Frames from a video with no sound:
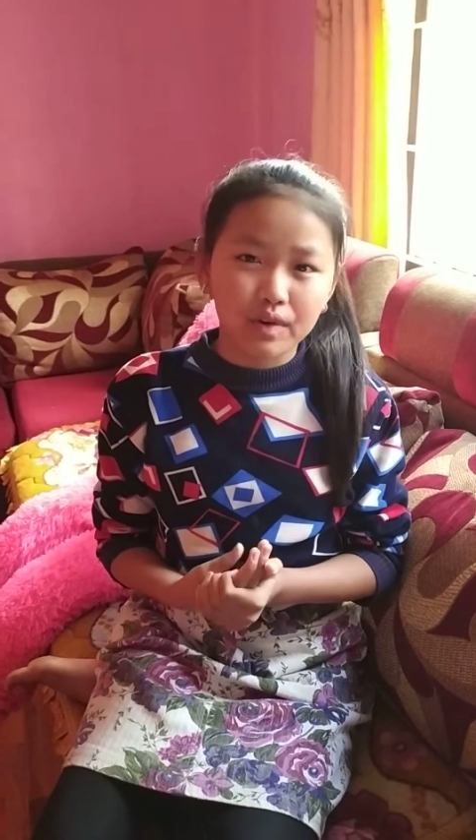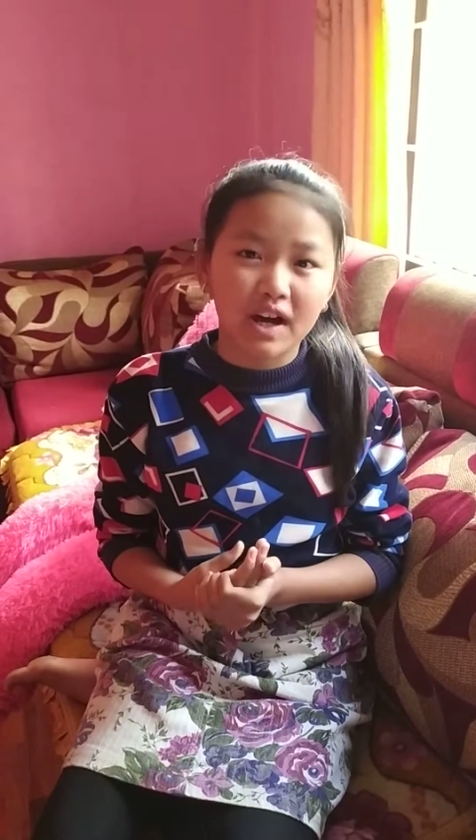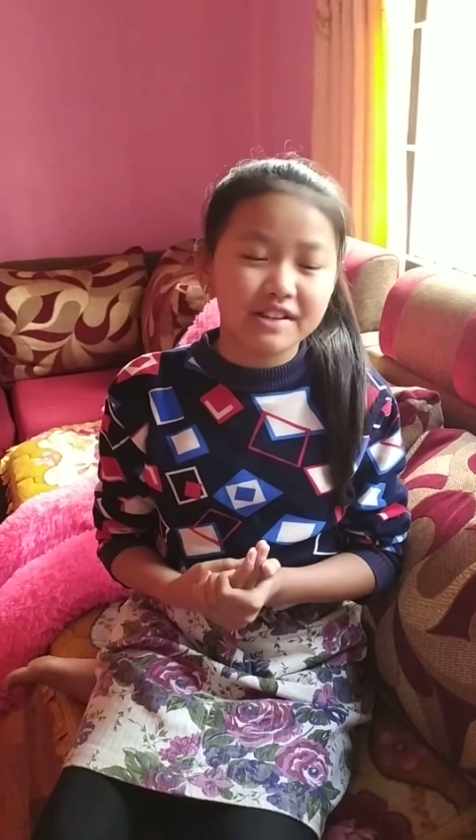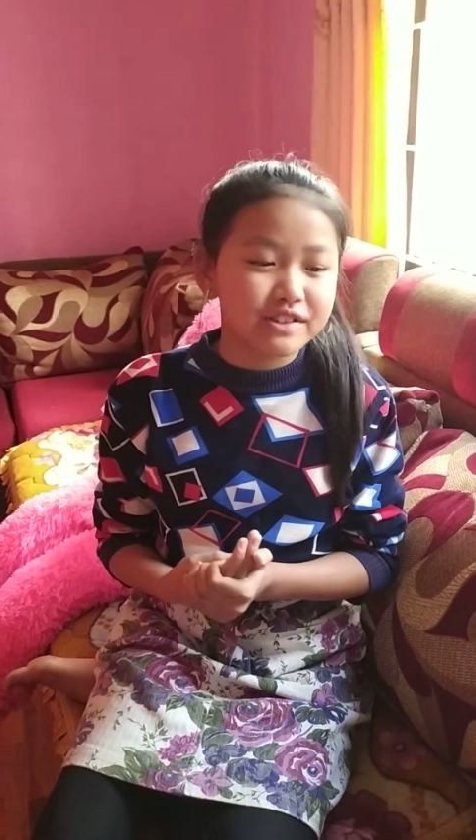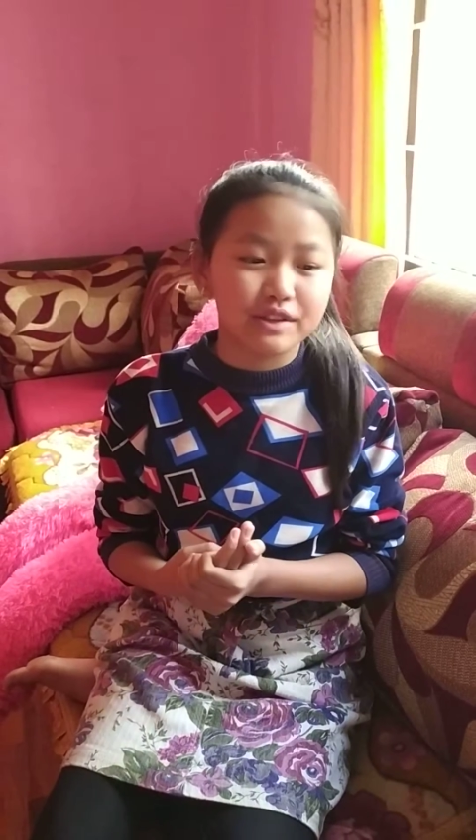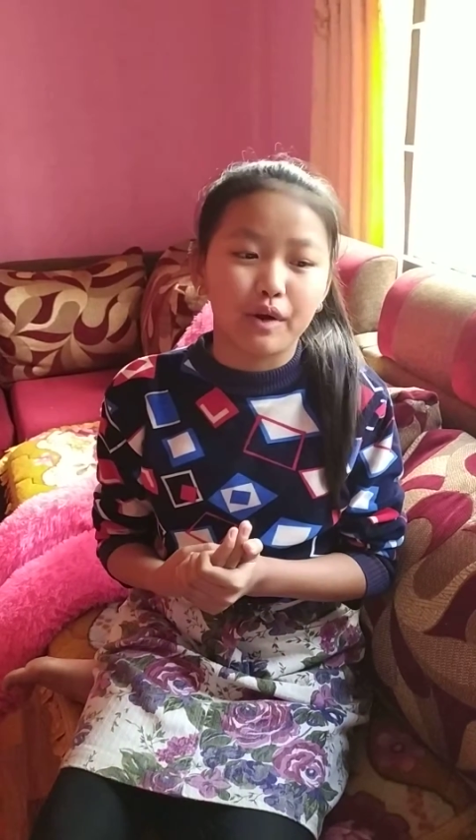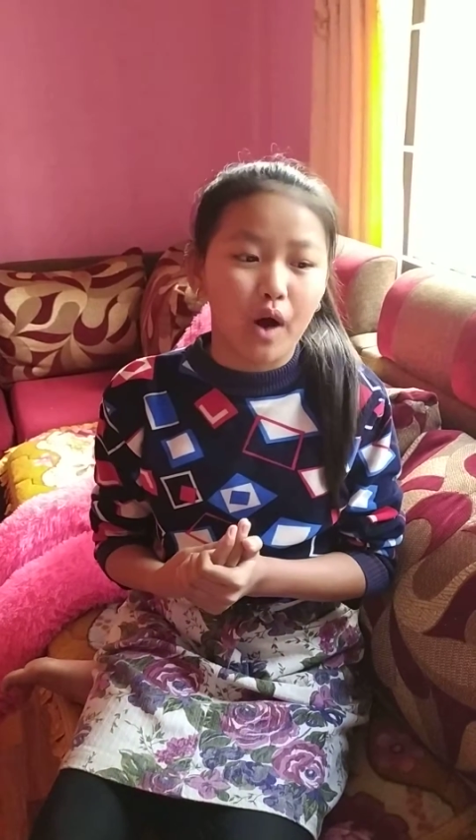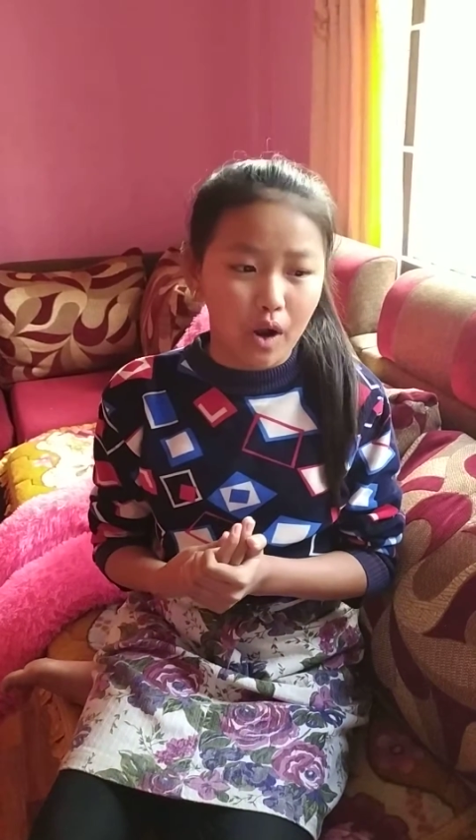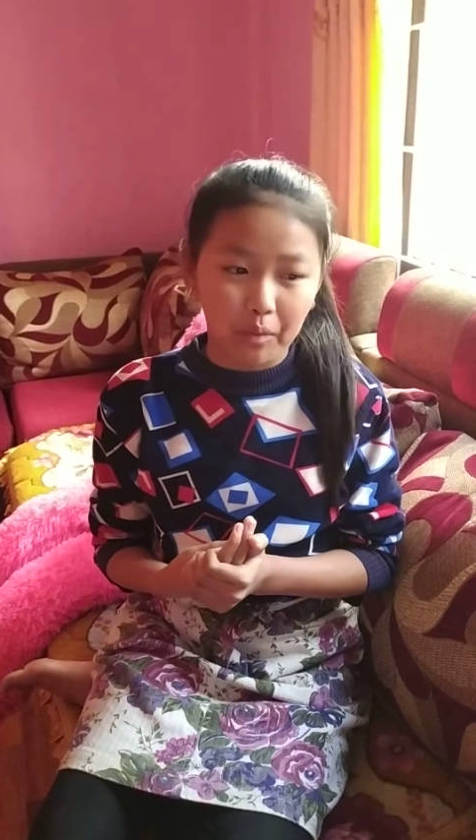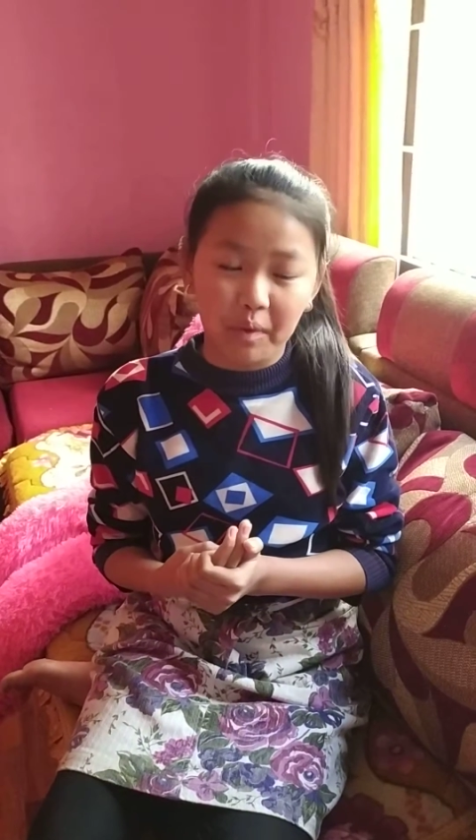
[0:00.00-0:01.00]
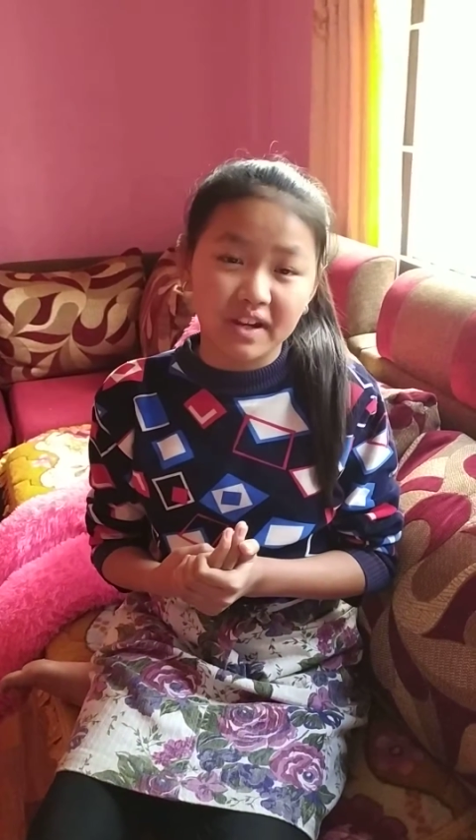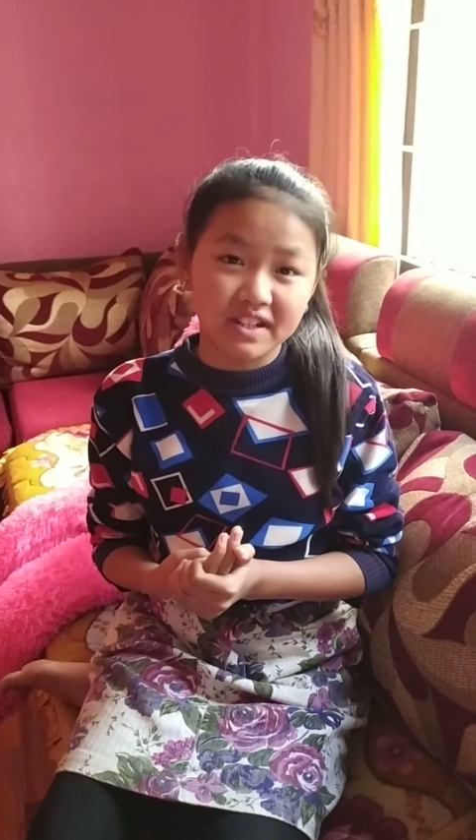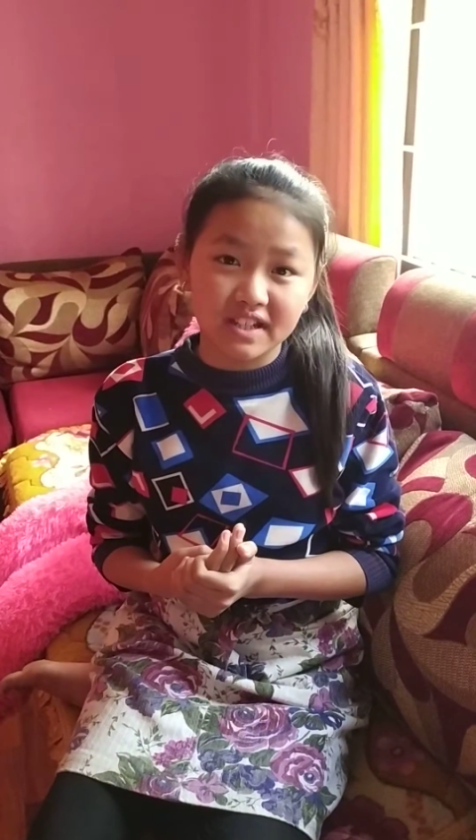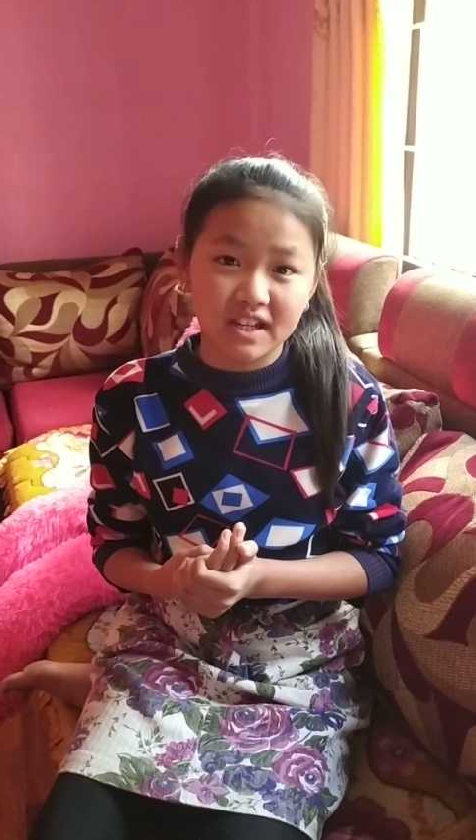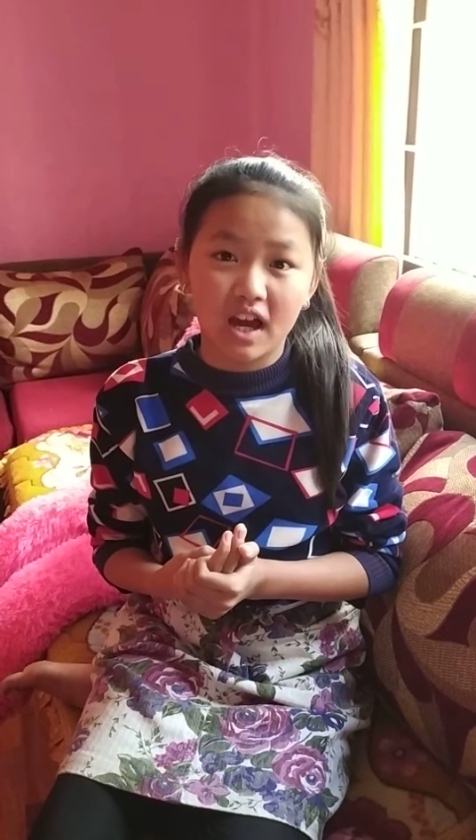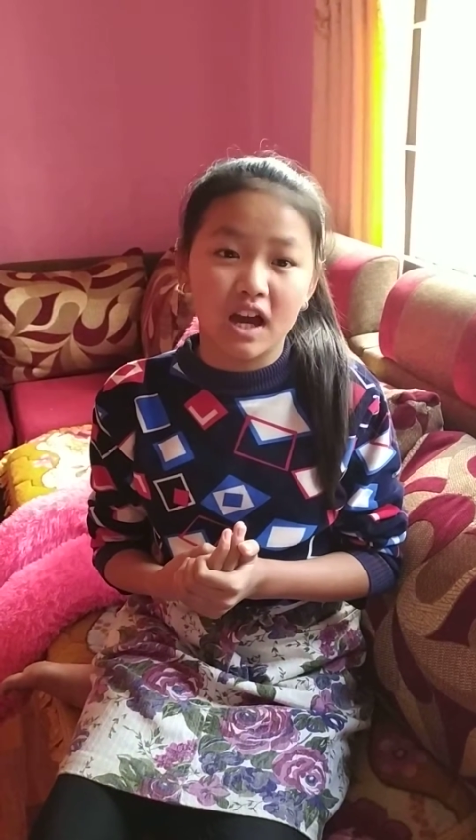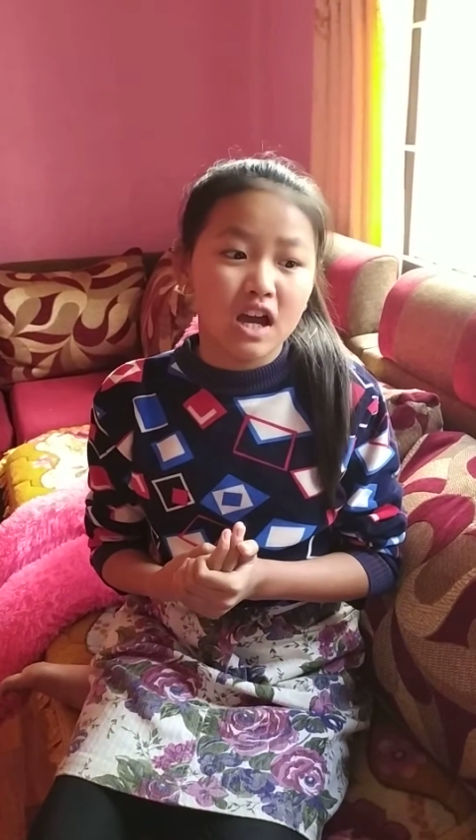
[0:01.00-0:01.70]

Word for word: guys know already